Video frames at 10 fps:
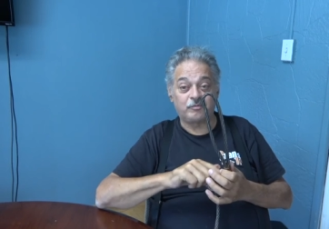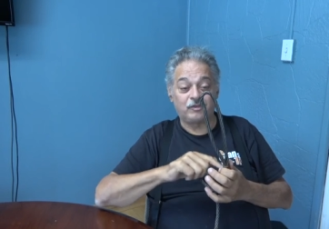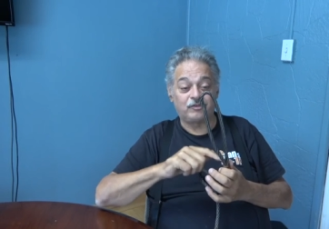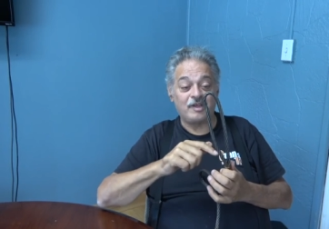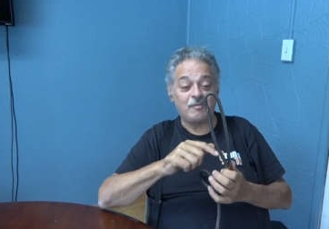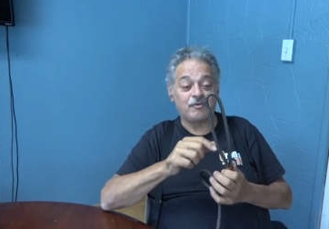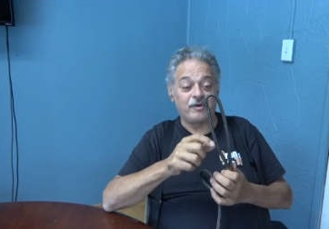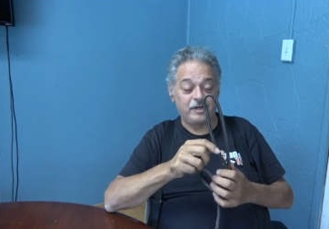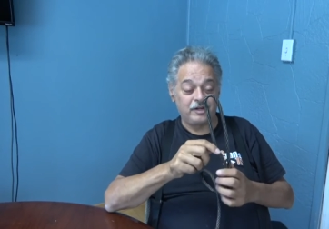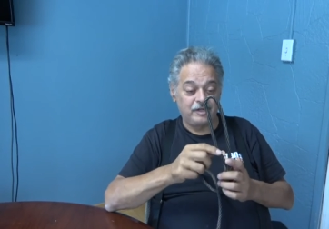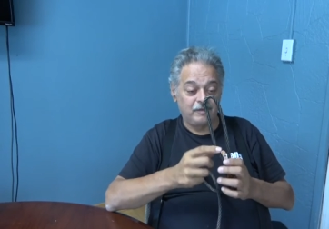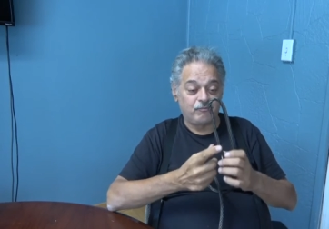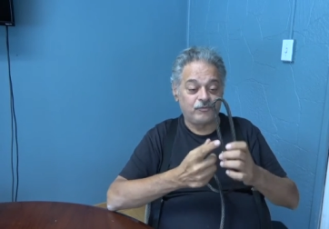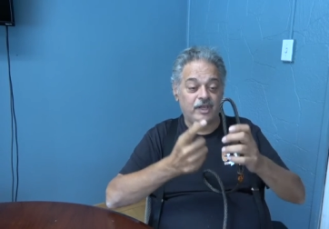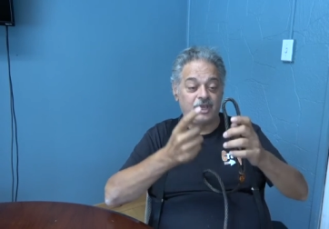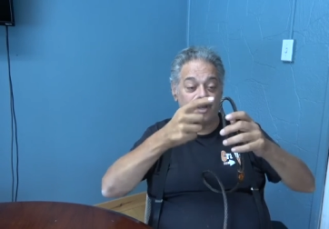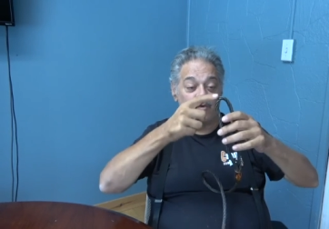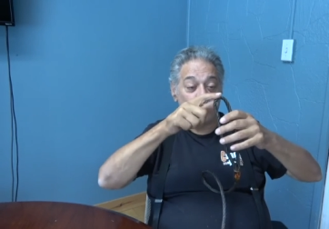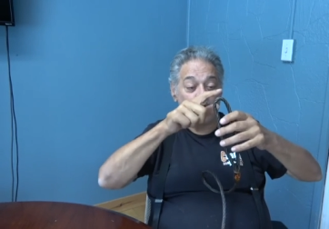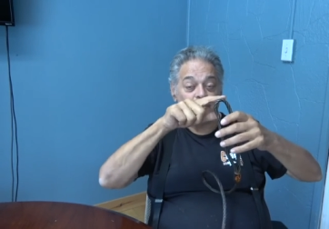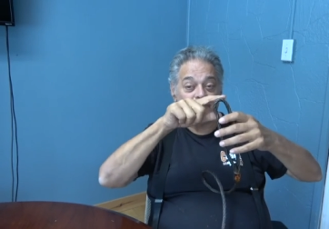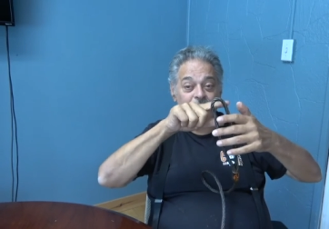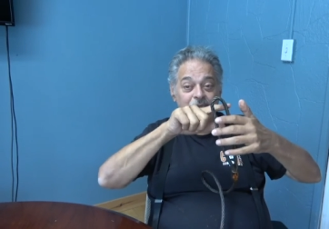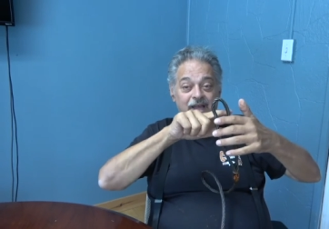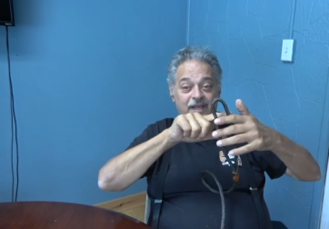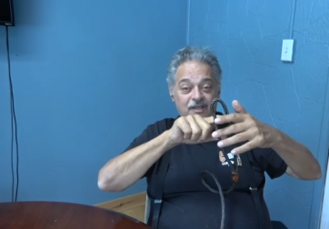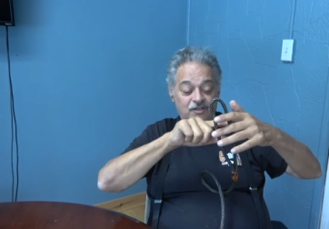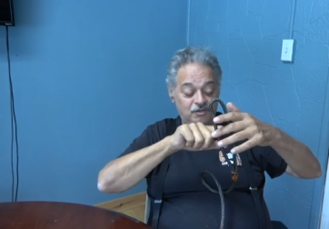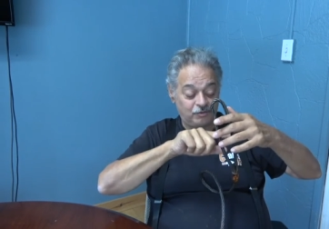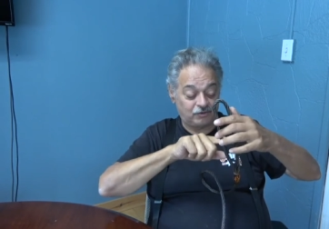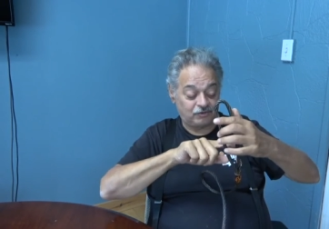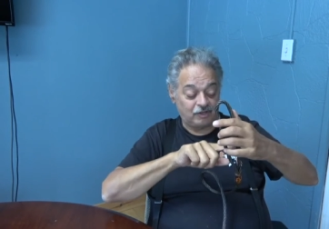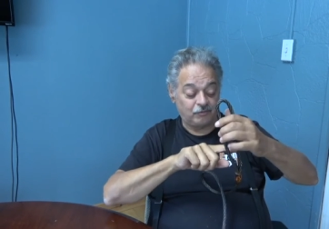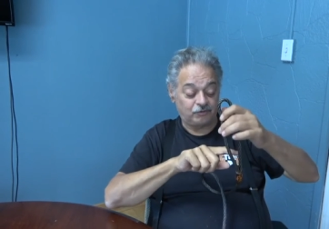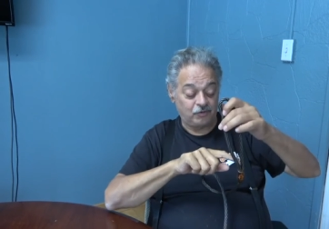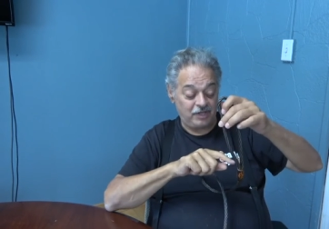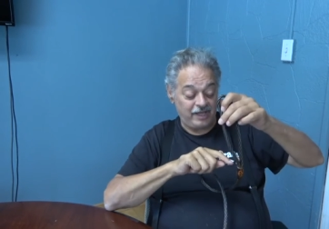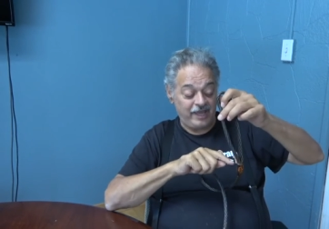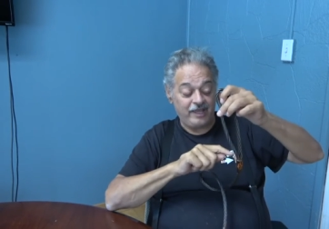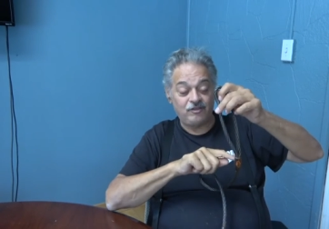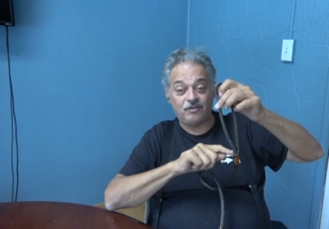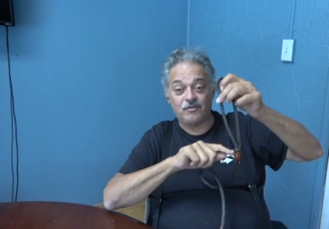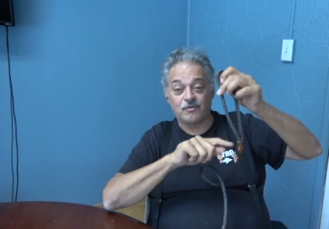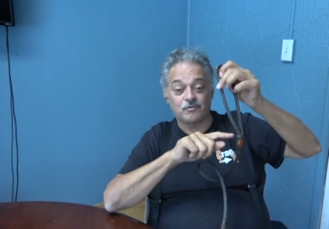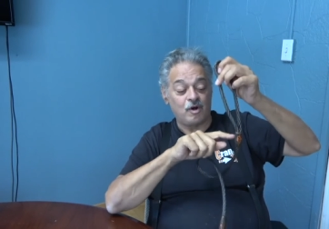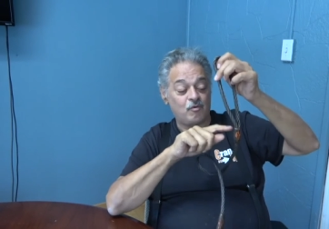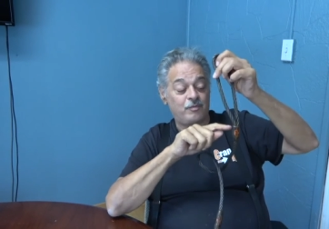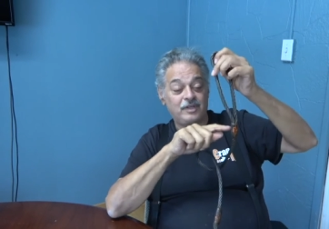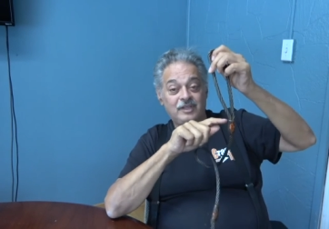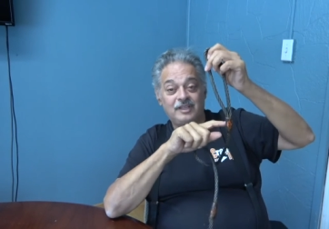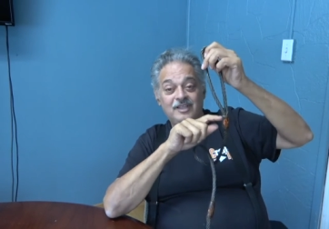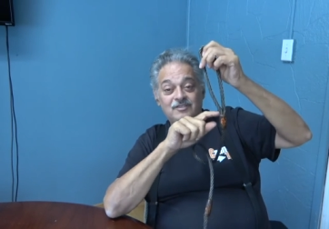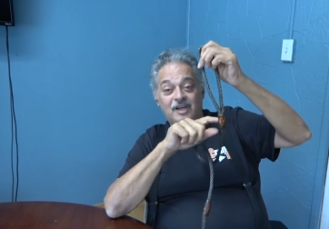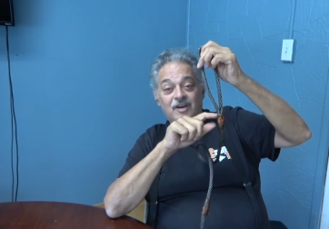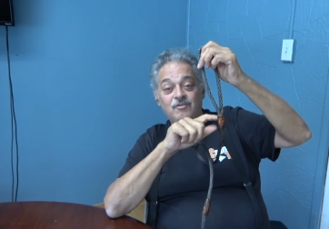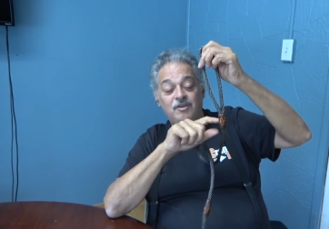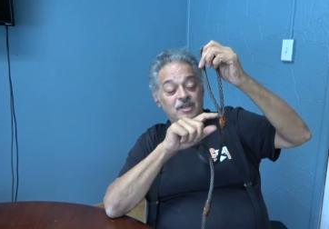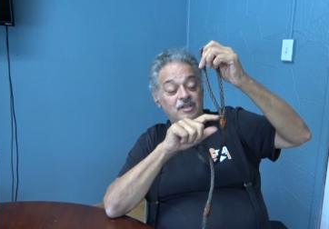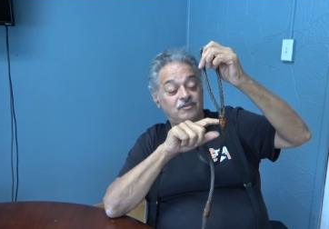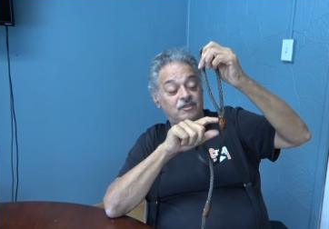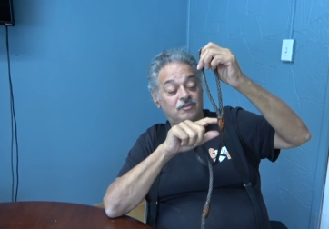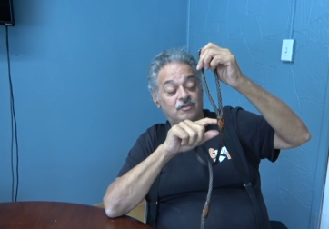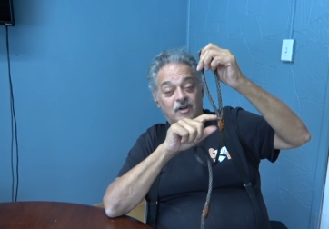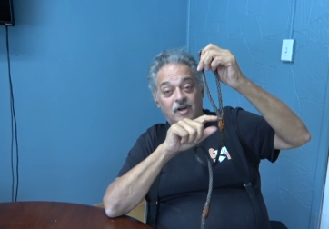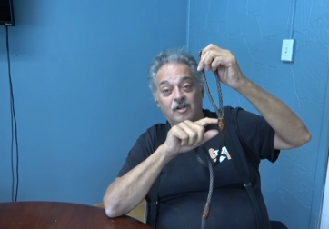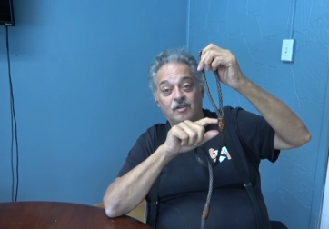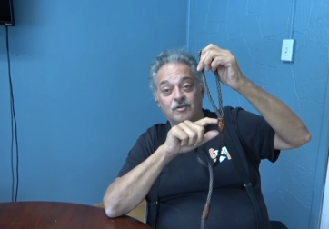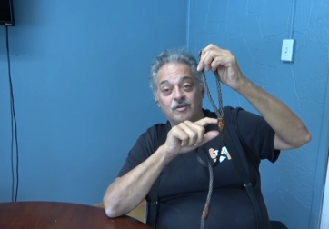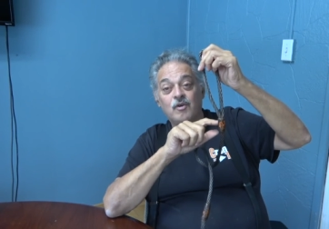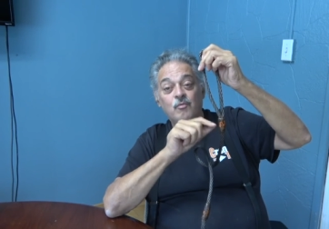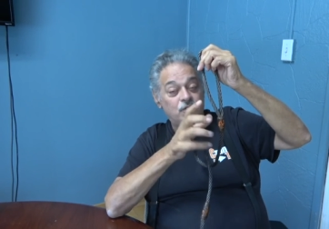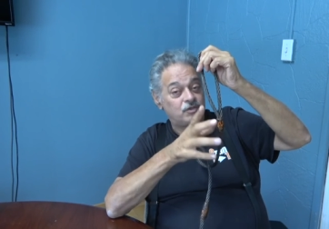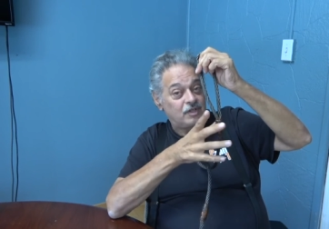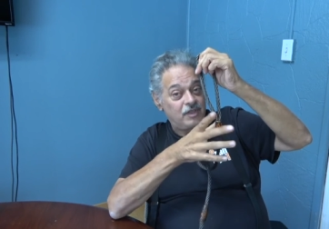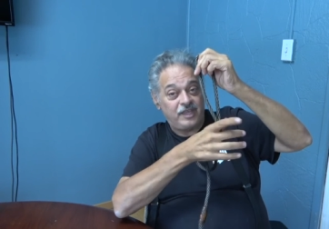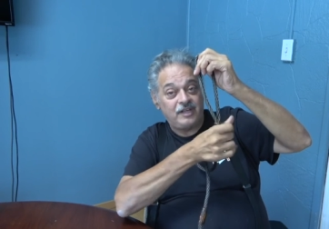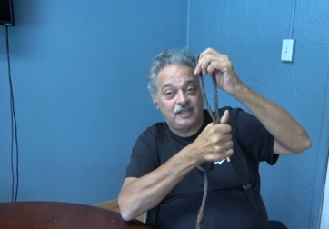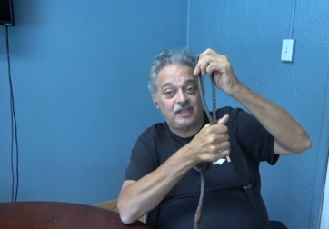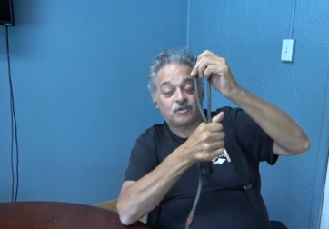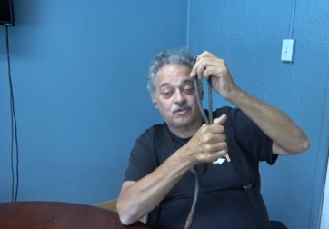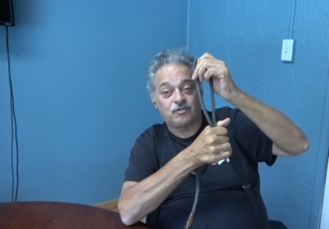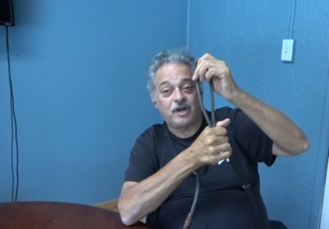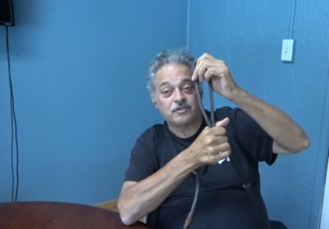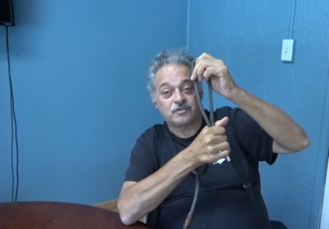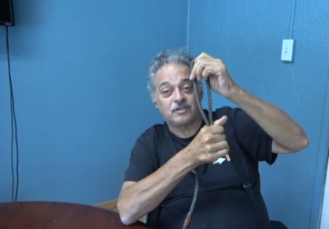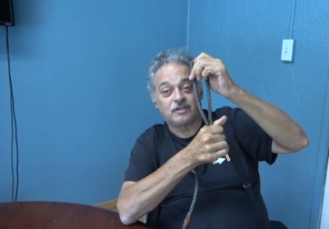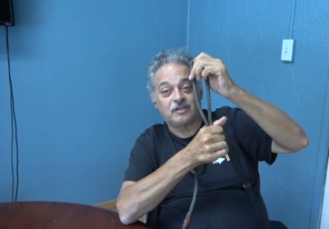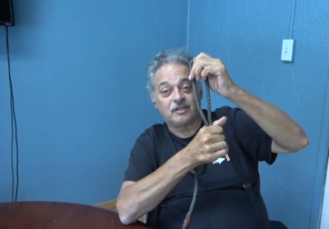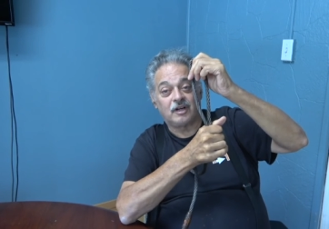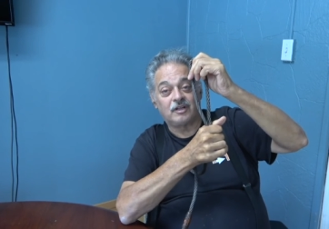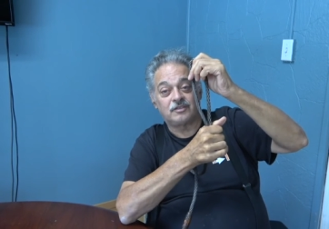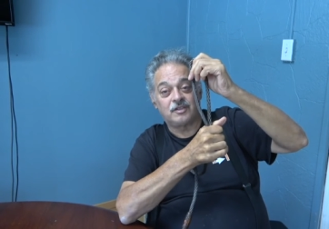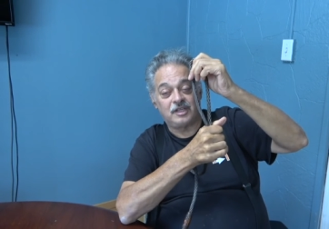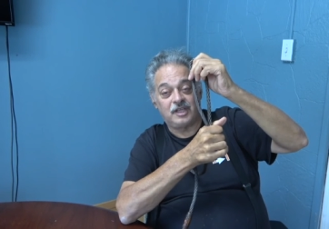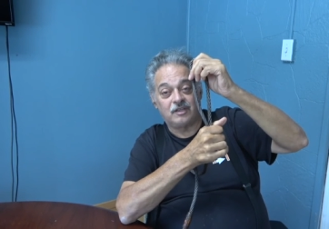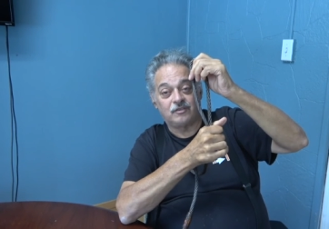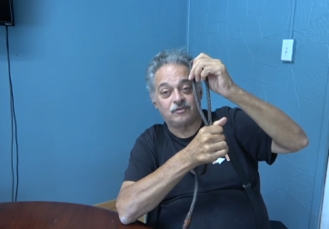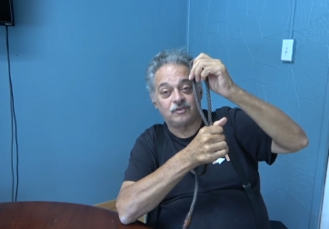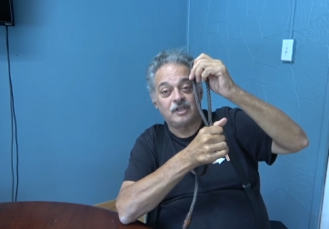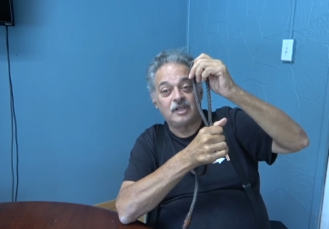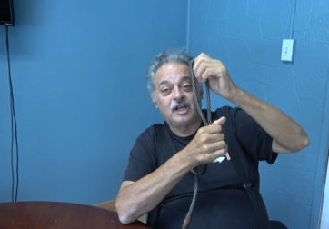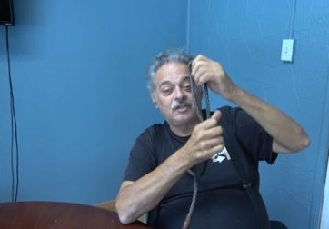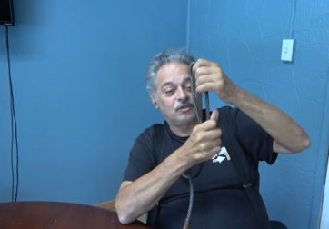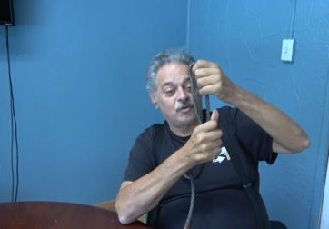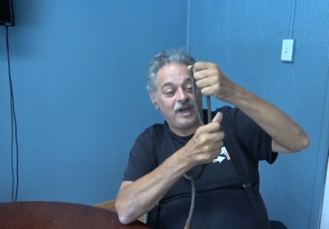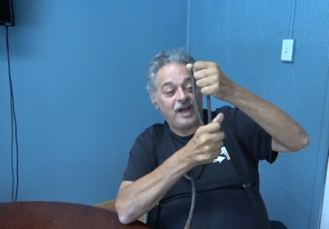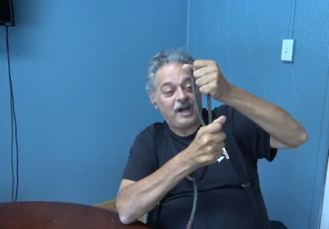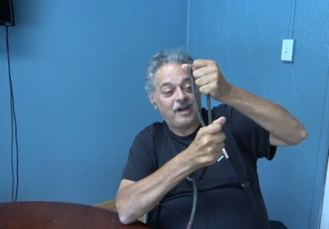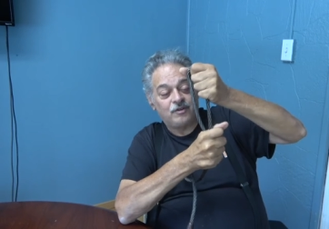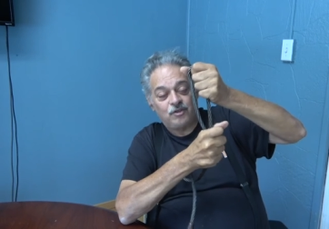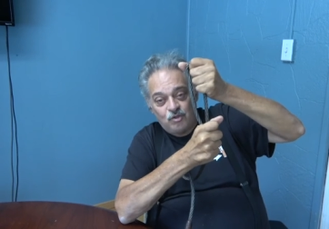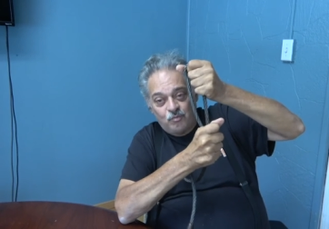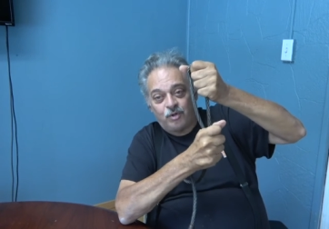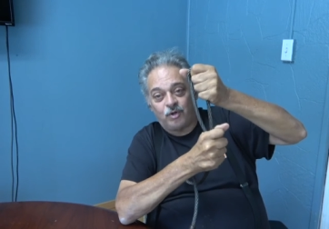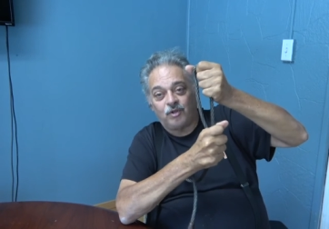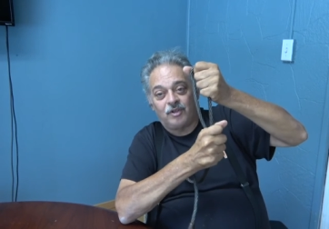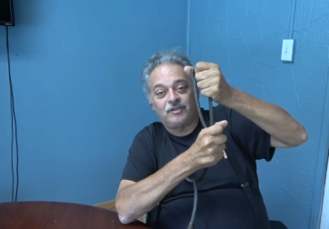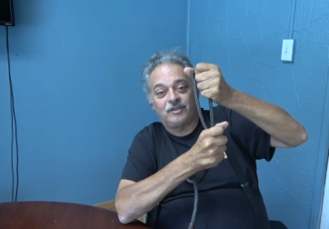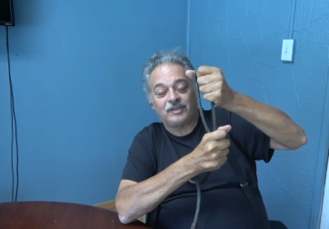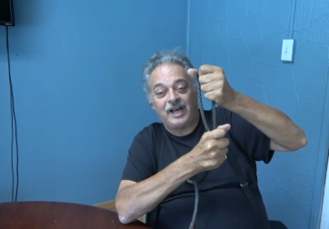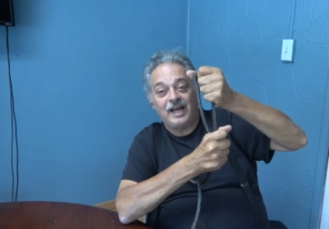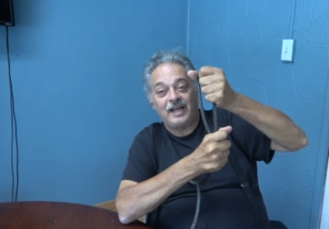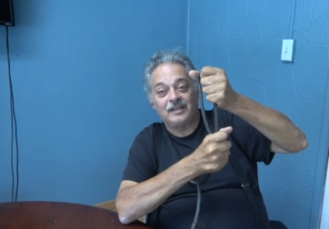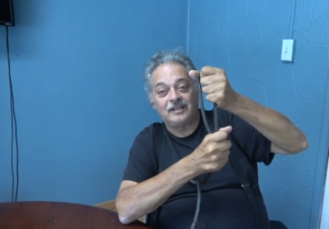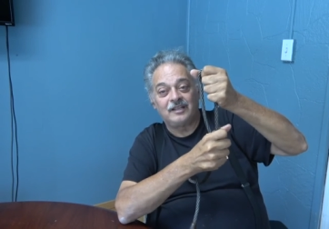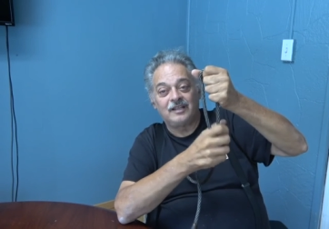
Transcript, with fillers: been separated and woven back into itself. So the ends of the rope is underneath this collar, which then gets crushed onto the ends. So the harder you pull on this eye,